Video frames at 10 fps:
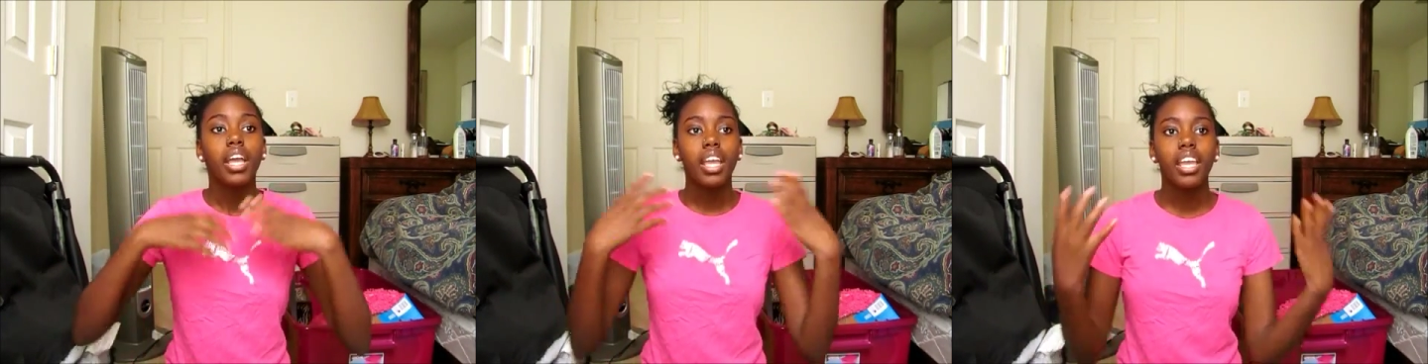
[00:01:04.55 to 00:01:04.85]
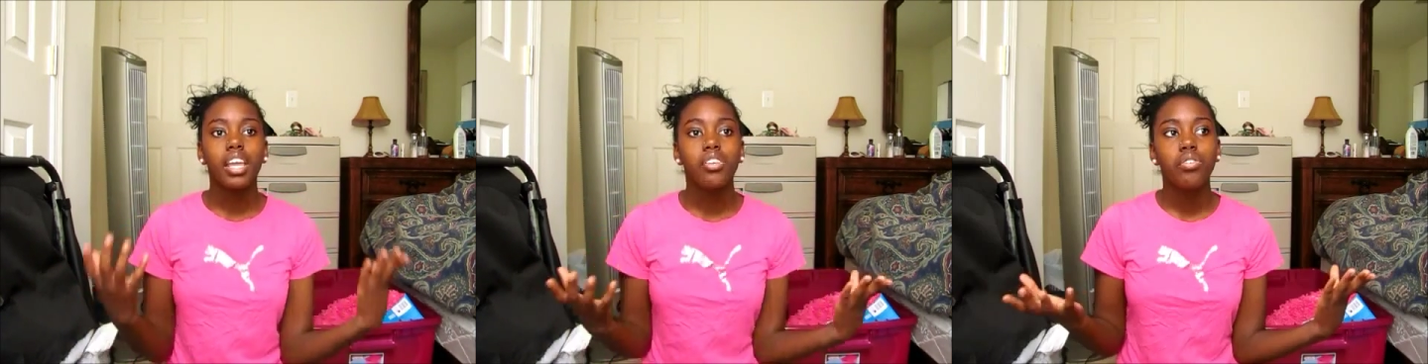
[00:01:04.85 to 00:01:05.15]

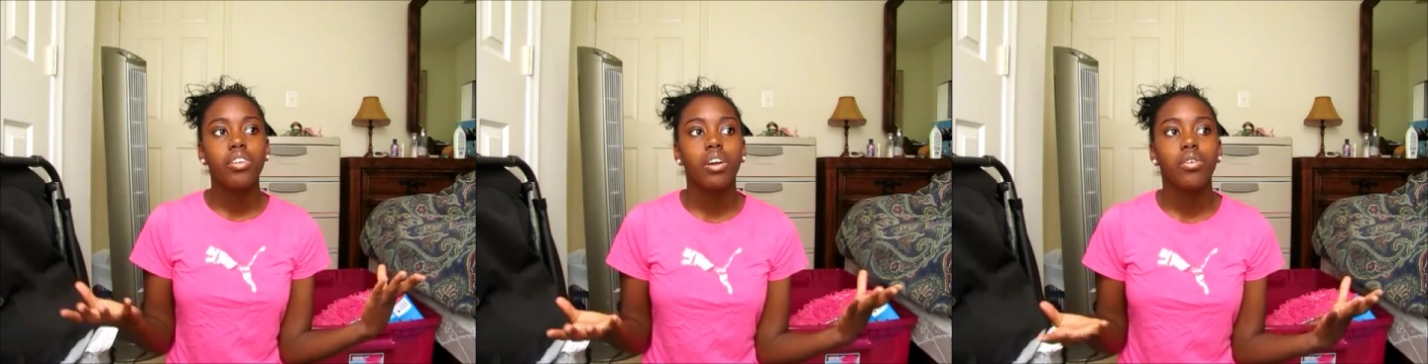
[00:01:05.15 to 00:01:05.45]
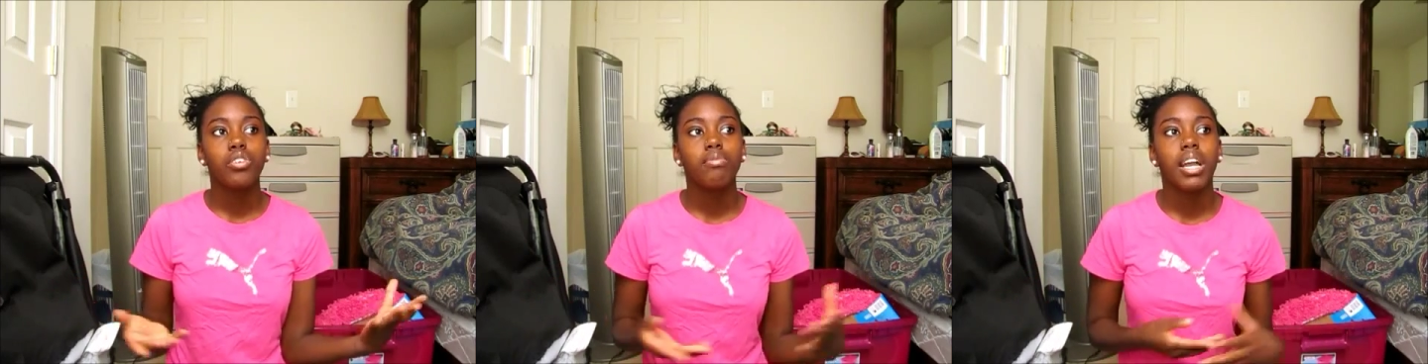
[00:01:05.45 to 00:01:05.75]
And you
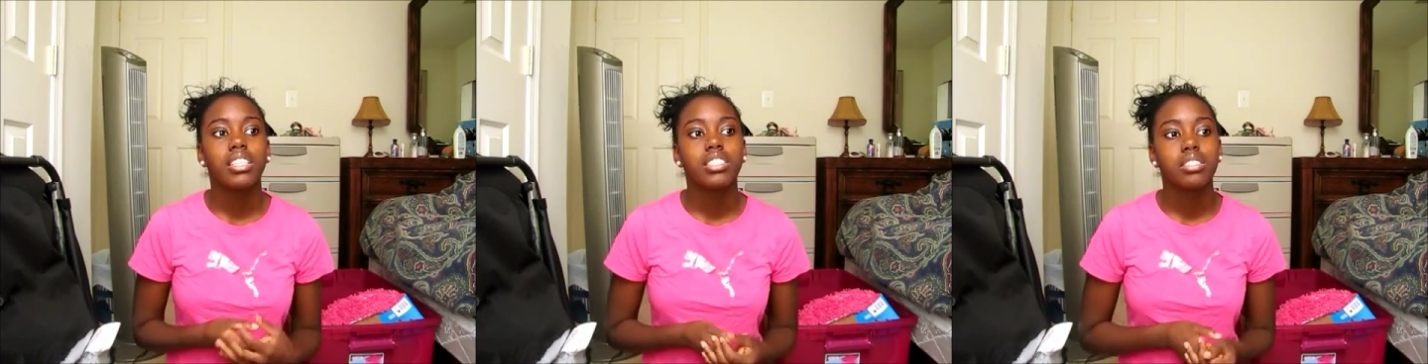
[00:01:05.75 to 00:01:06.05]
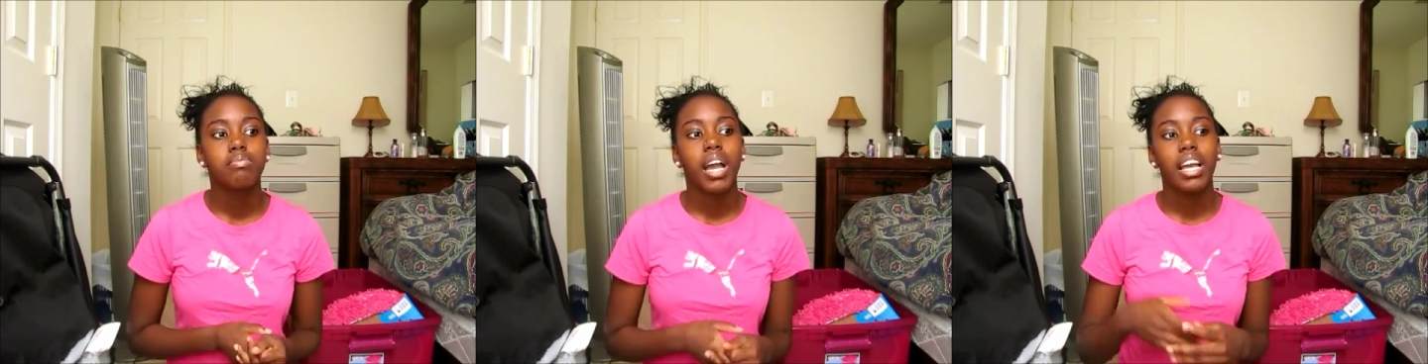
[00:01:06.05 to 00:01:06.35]
know, you might
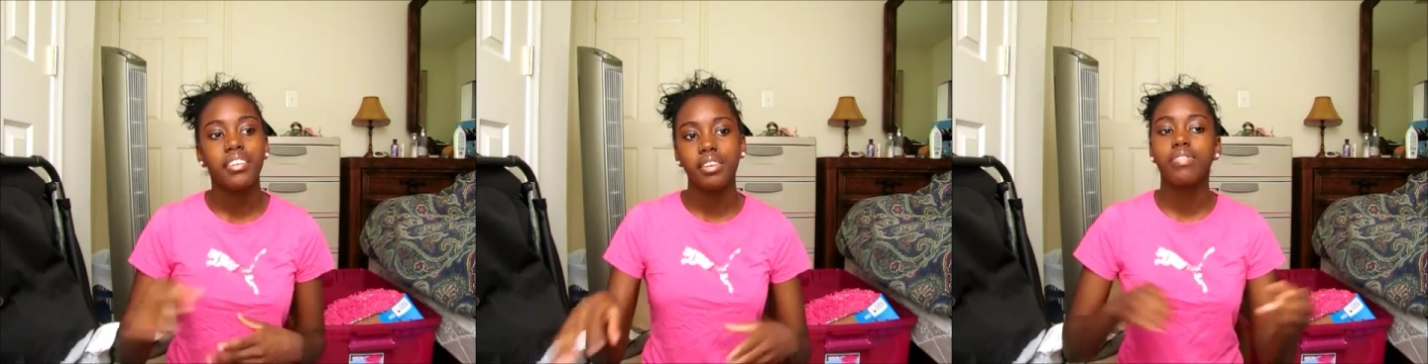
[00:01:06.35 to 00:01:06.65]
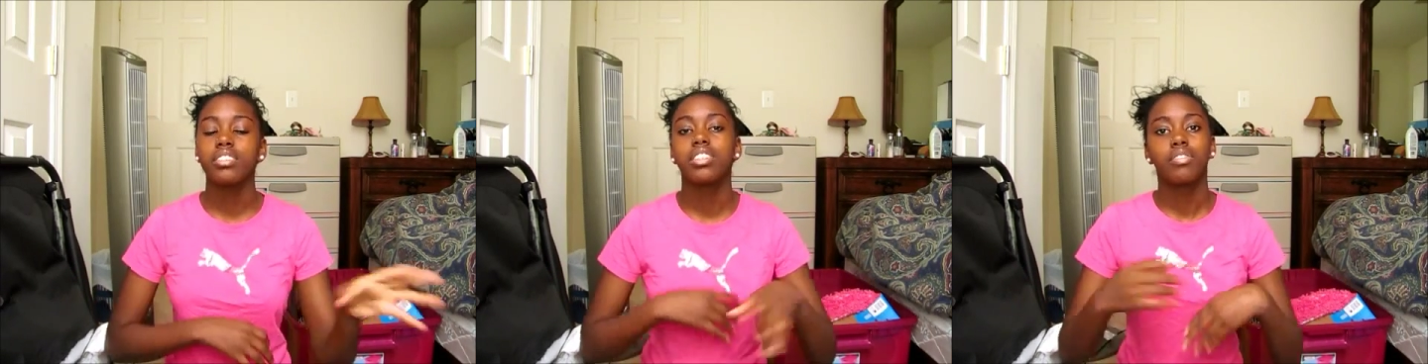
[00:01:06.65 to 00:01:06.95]
just buy
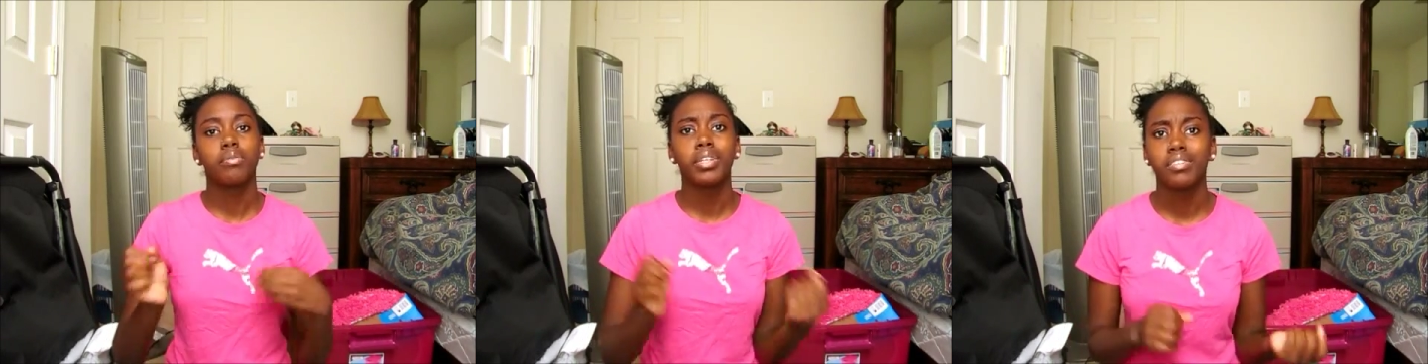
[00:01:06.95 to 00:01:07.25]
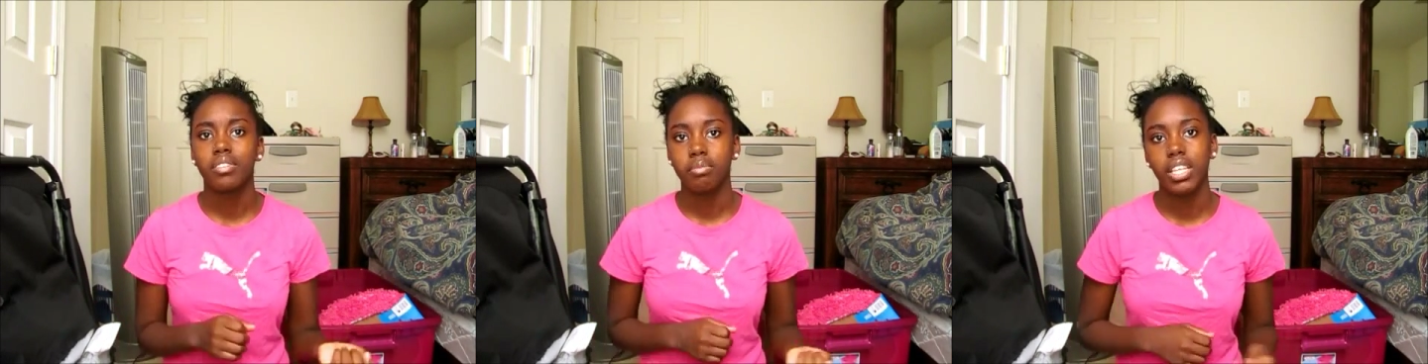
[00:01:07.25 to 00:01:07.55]
different stuff from
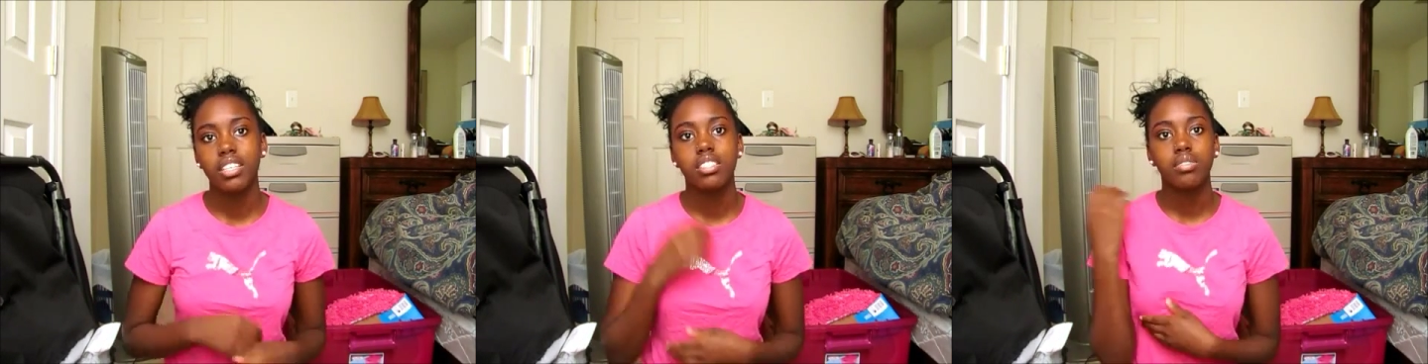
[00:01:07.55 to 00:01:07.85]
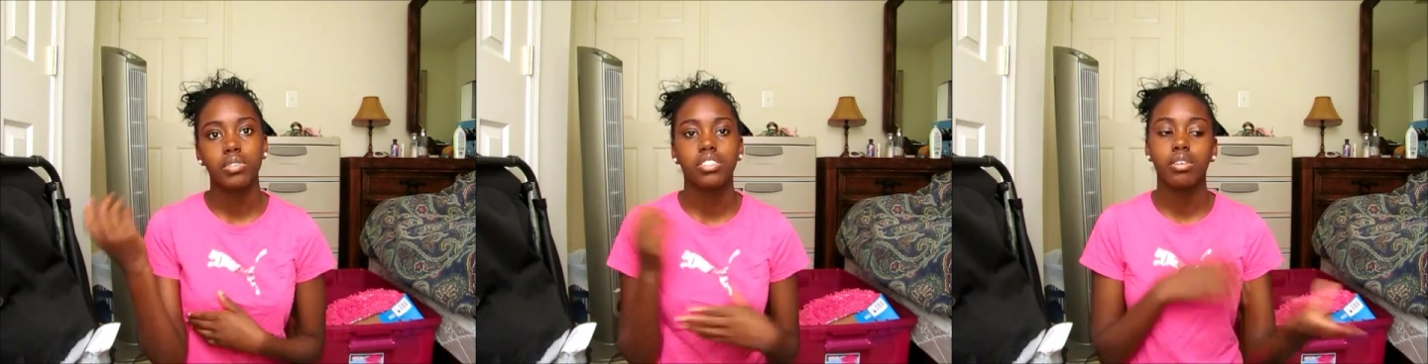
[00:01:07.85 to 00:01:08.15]
different
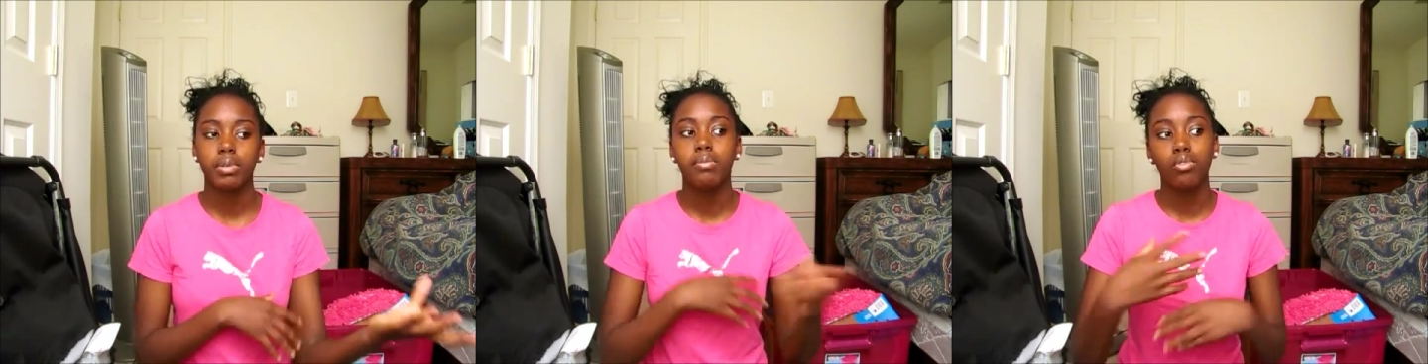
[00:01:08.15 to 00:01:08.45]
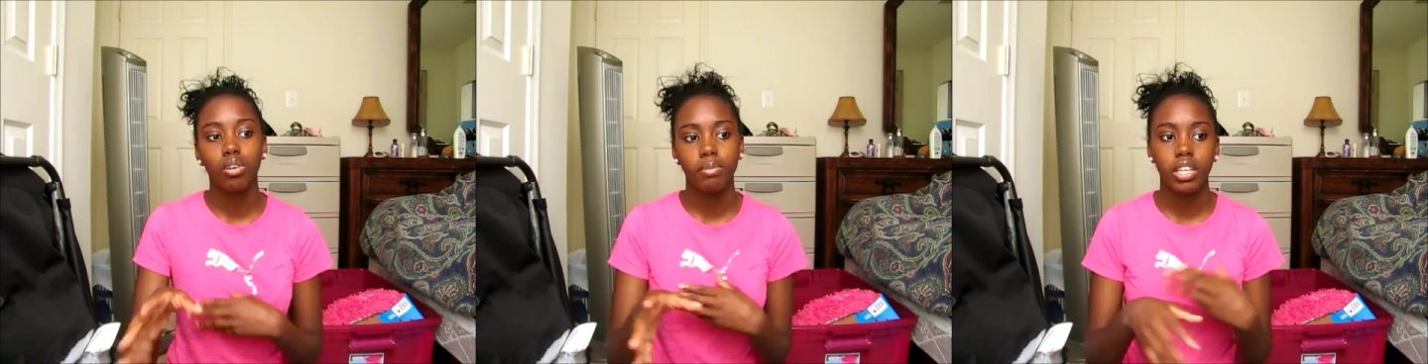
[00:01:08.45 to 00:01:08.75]
places, which could be
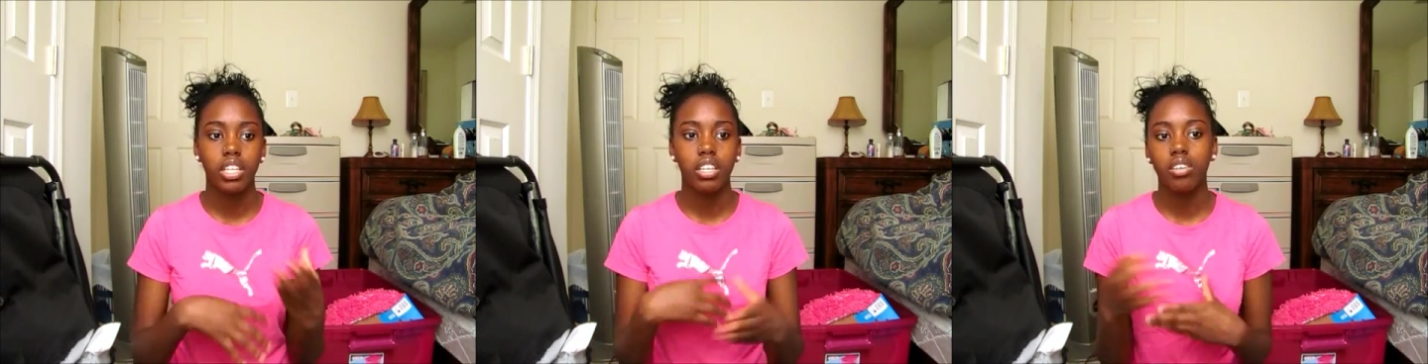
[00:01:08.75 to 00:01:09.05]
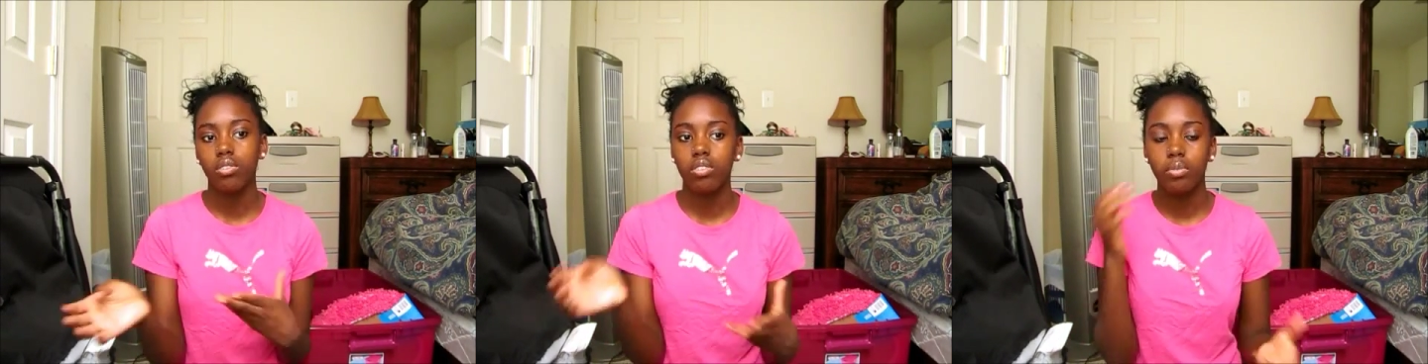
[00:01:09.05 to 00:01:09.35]
more
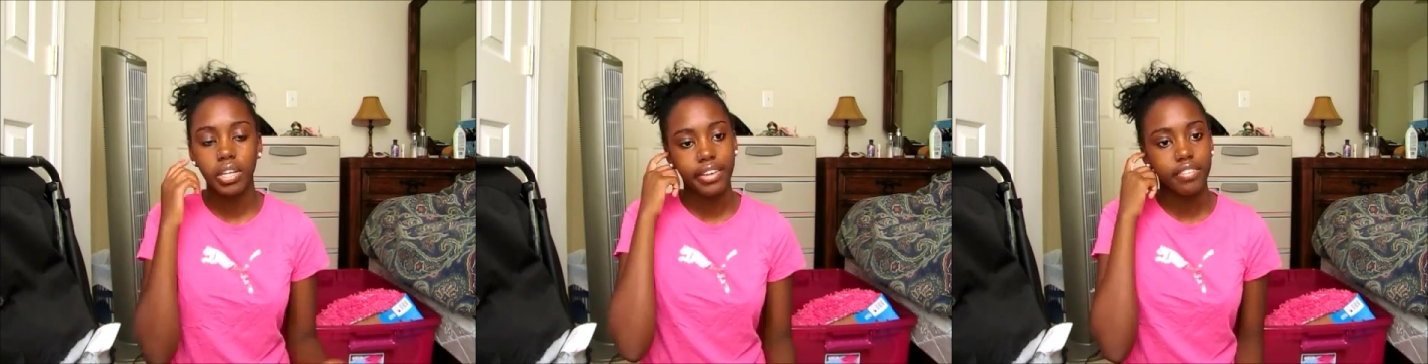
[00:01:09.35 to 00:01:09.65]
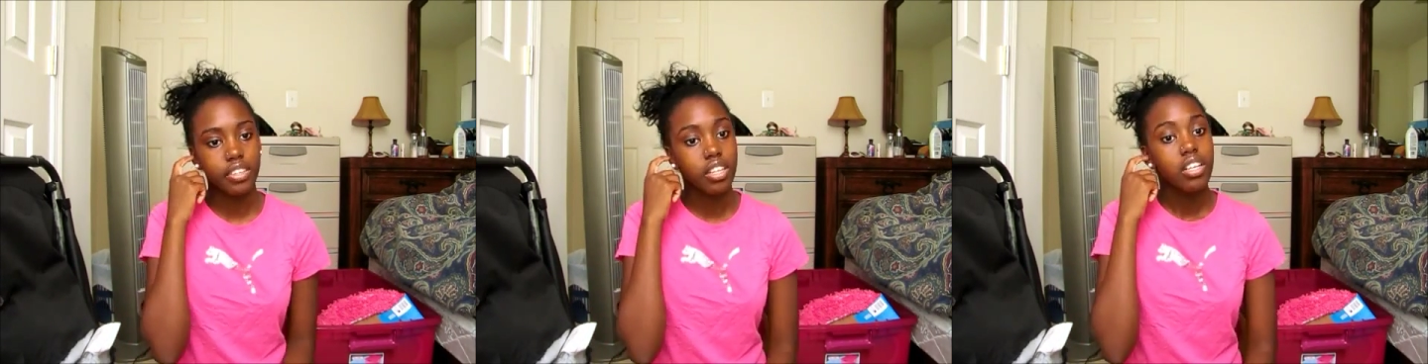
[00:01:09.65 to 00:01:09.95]
money or
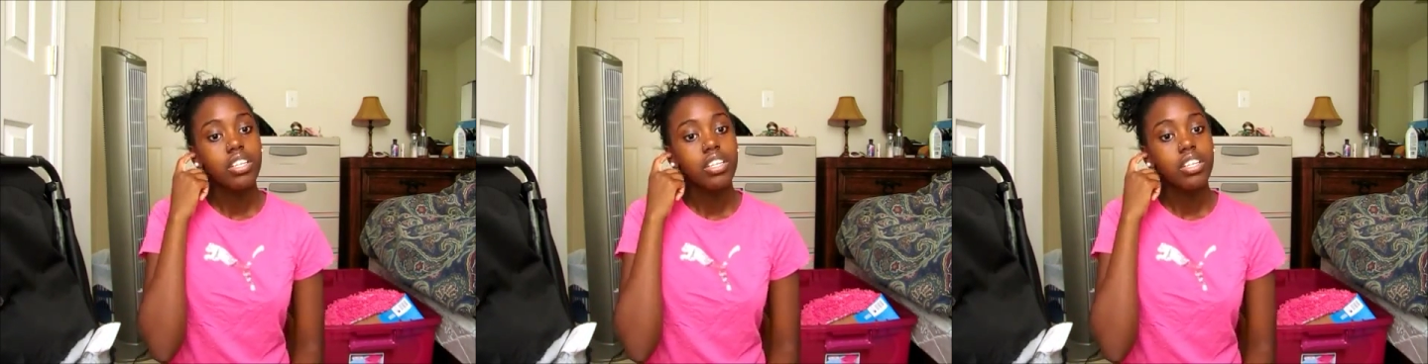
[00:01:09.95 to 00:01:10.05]
whatever.